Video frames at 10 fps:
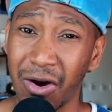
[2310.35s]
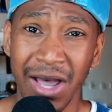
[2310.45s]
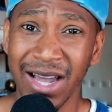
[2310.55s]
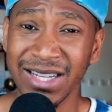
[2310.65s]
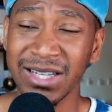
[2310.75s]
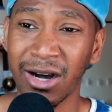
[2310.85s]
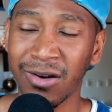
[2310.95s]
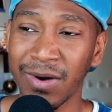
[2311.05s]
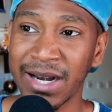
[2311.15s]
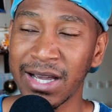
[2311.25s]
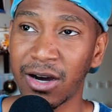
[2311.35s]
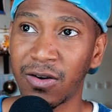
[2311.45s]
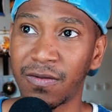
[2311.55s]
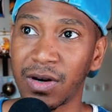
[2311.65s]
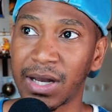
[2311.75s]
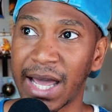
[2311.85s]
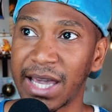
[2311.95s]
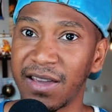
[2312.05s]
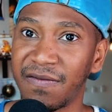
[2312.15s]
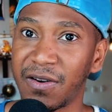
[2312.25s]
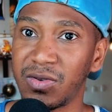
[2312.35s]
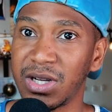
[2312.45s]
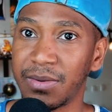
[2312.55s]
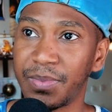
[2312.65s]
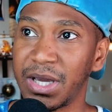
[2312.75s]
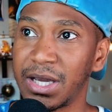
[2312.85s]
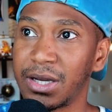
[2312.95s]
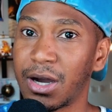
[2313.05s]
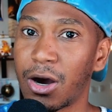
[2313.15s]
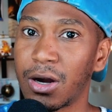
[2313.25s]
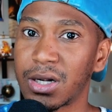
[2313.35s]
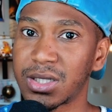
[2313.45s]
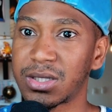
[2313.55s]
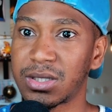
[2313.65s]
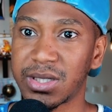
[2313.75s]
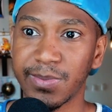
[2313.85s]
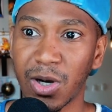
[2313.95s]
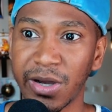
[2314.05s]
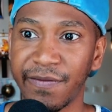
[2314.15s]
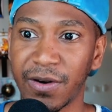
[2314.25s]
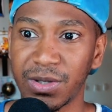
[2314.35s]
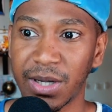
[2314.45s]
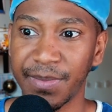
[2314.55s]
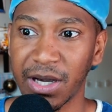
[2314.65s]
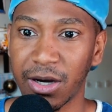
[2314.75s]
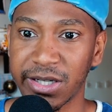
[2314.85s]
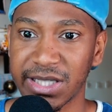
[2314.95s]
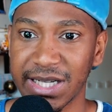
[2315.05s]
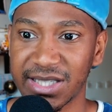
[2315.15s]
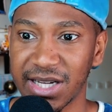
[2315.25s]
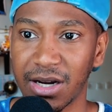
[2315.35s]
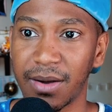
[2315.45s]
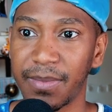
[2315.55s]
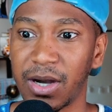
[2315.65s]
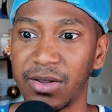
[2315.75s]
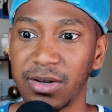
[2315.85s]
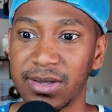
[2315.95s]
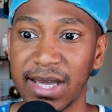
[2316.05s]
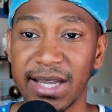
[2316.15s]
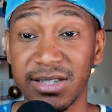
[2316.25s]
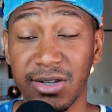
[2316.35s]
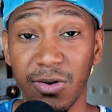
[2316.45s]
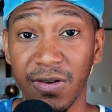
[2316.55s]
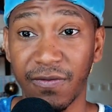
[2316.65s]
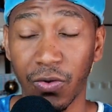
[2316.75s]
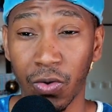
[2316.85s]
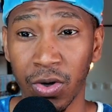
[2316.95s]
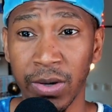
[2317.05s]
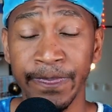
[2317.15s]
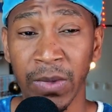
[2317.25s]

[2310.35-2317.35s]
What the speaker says: It's already over like info dumping arcs, small info dumping arcs that set up other things going forward.